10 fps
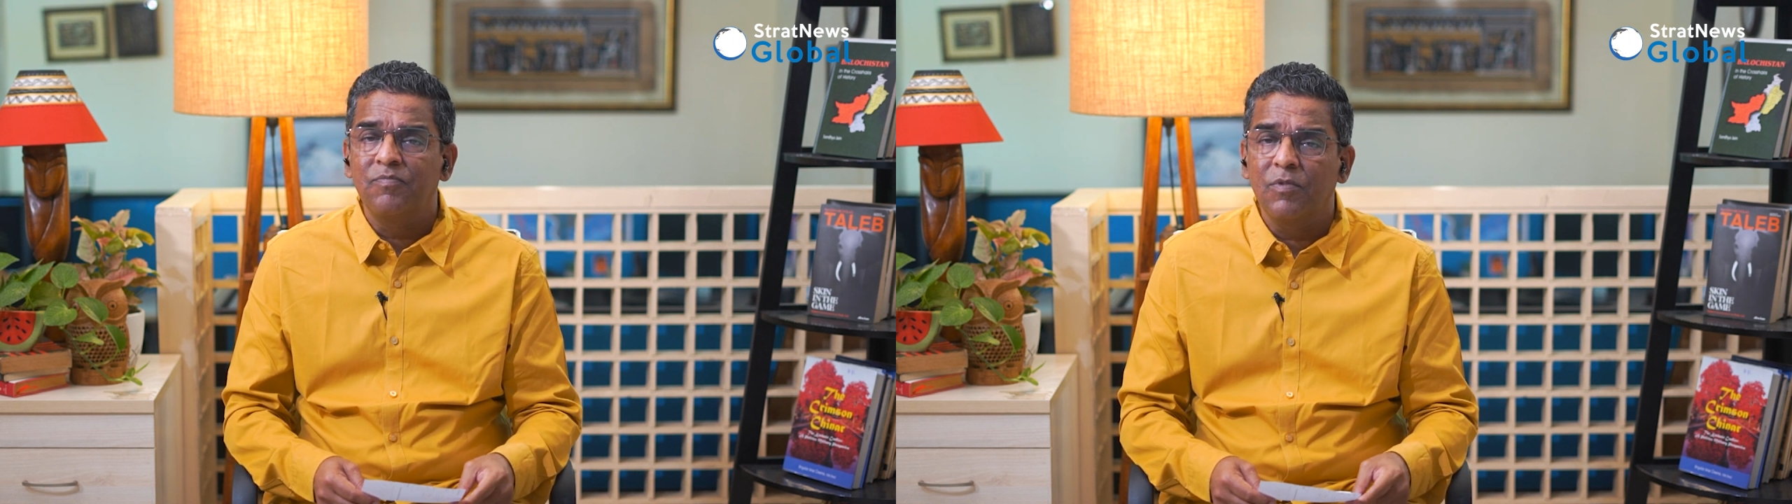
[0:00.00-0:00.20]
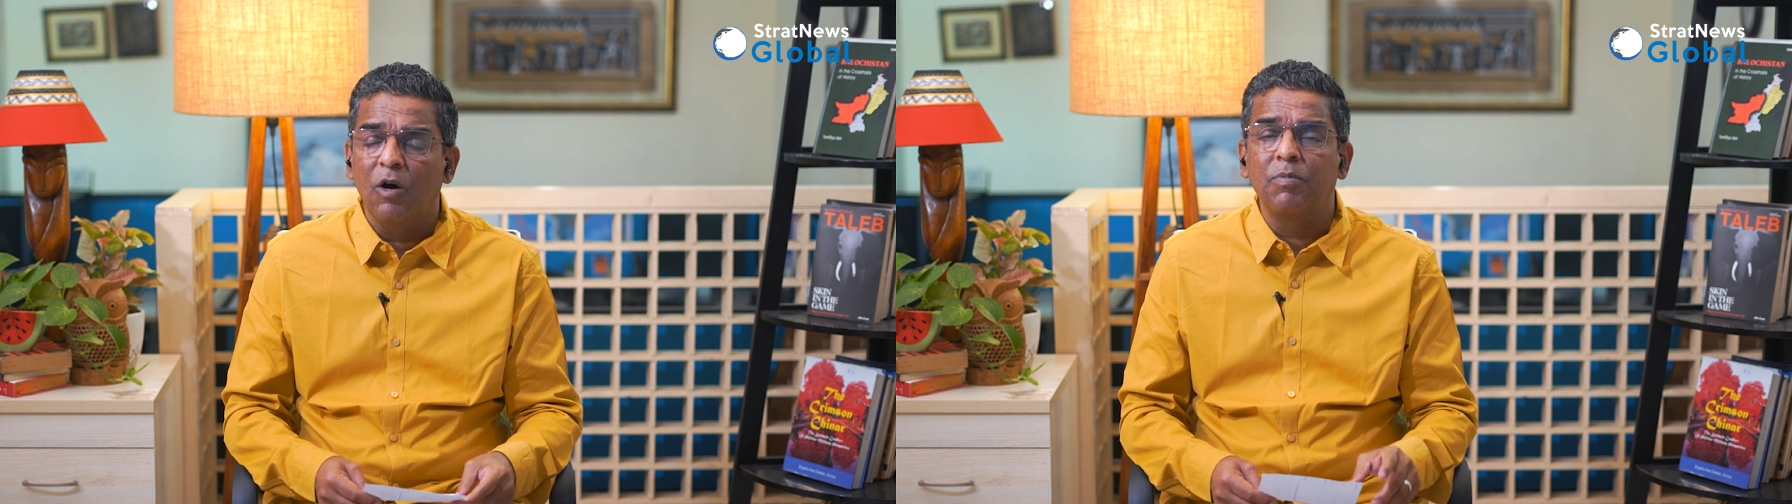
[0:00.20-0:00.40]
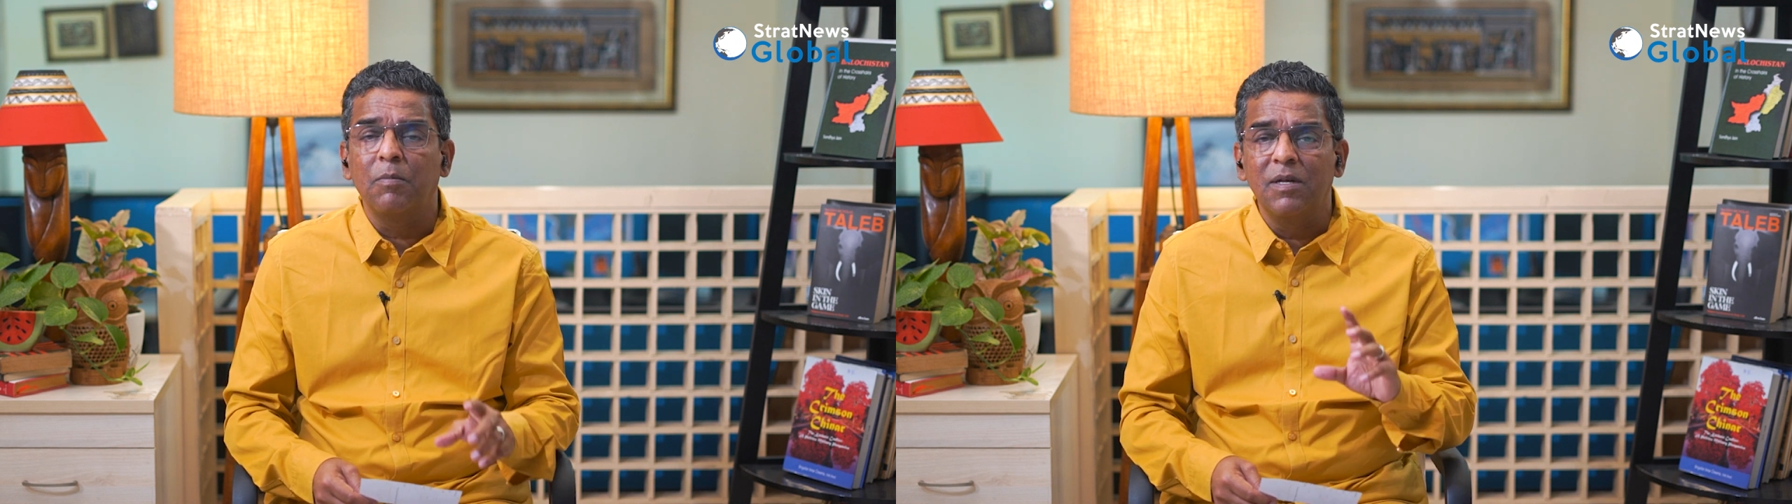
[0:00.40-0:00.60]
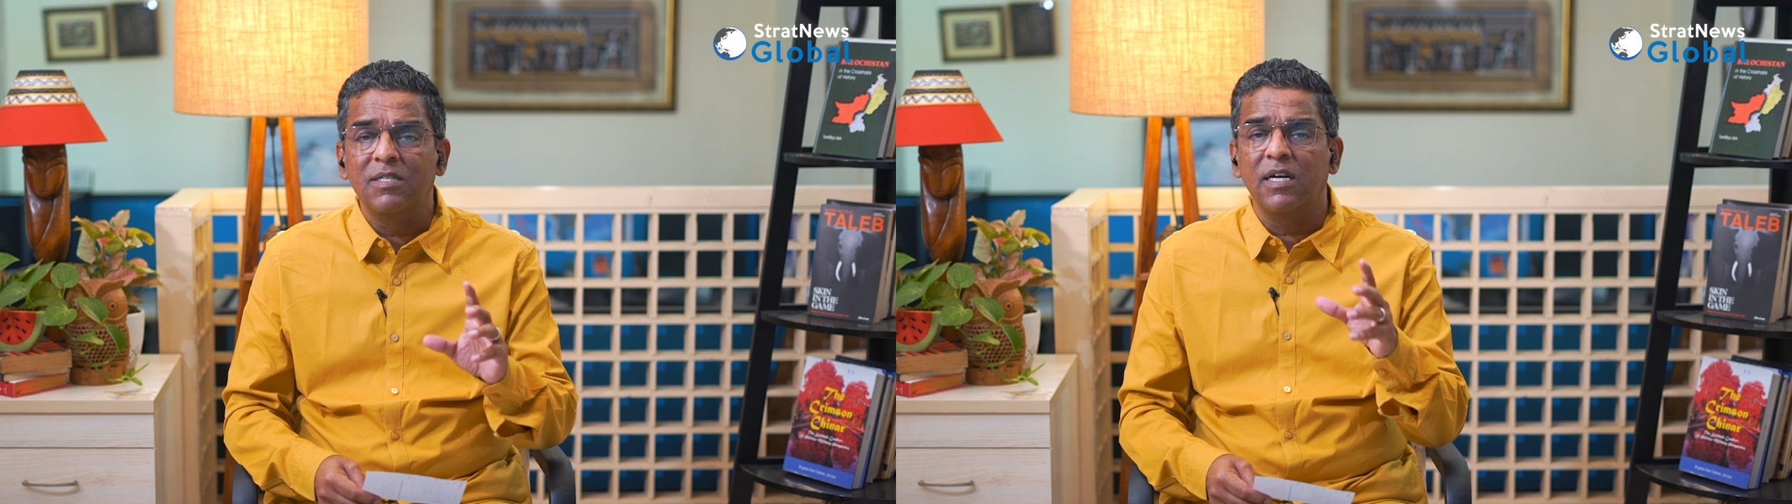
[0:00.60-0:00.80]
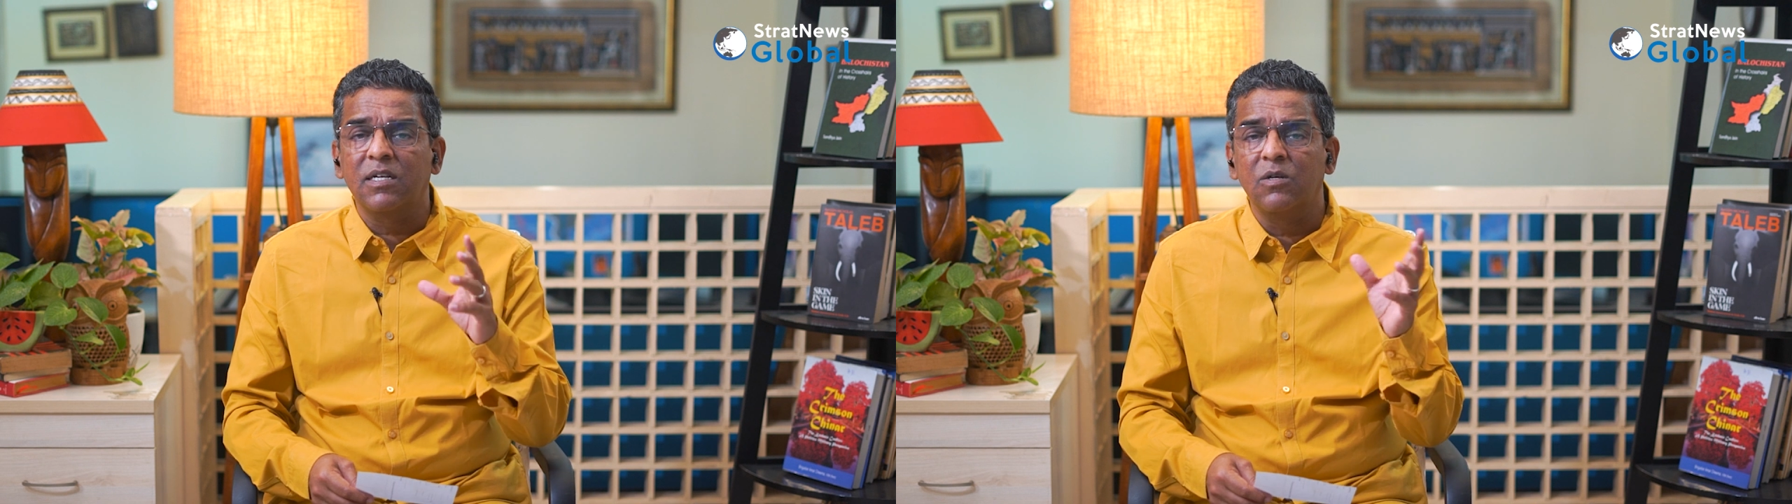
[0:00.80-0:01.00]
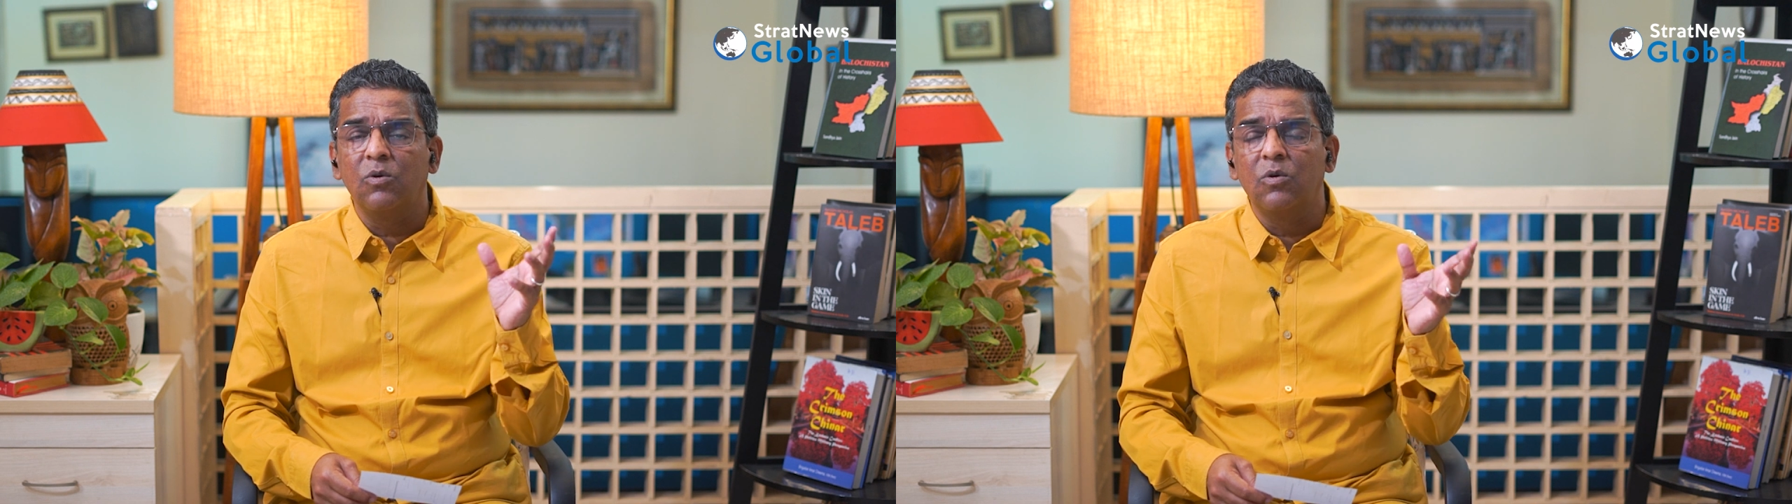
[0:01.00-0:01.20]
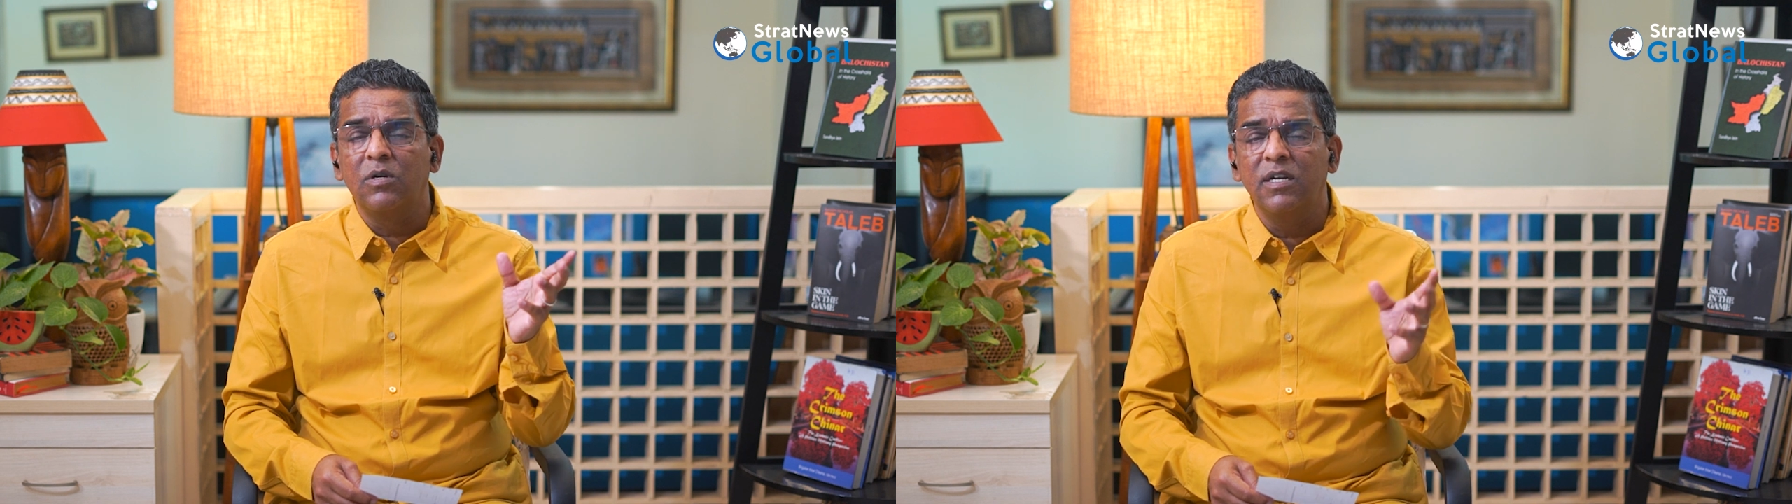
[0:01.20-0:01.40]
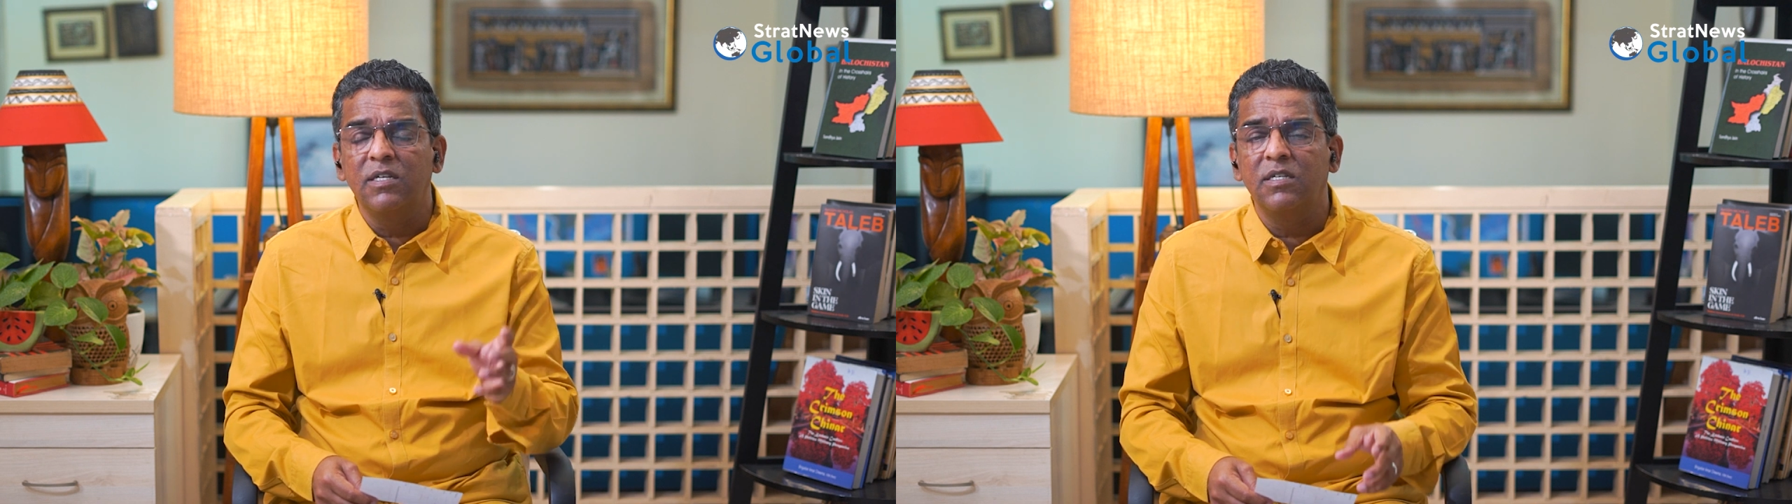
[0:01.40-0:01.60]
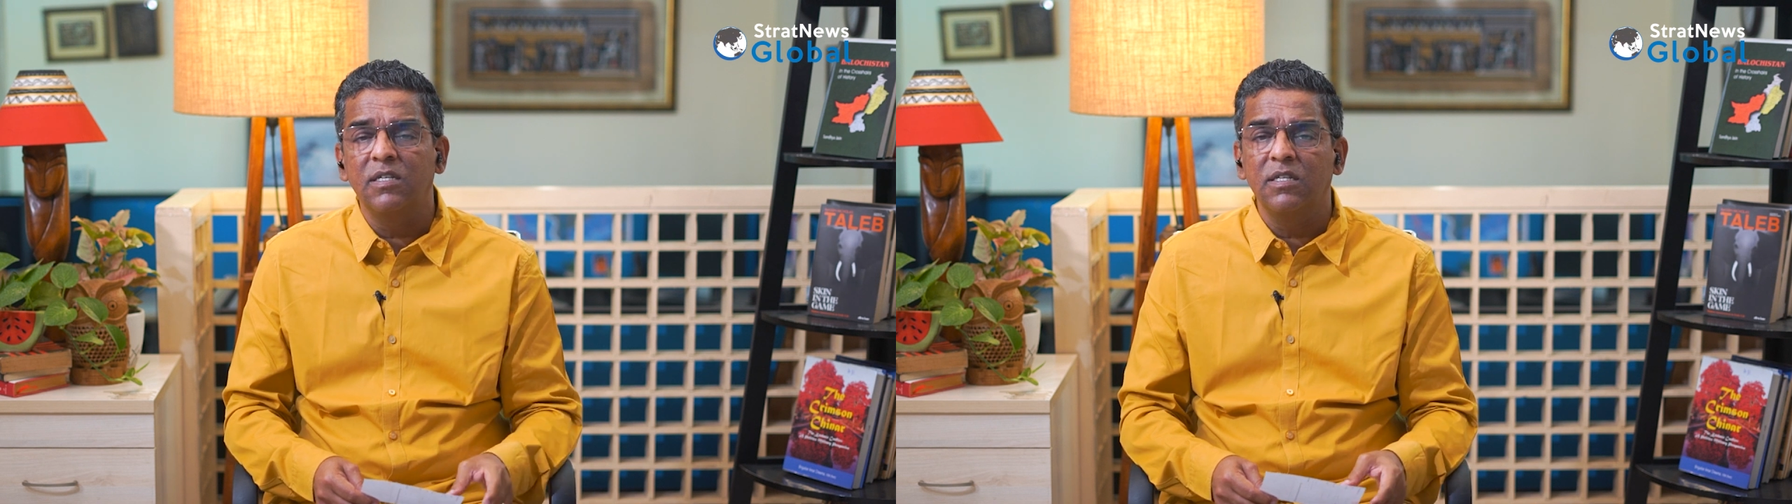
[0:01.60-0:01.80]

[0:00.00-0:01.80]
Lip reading: or public sector-owned entity,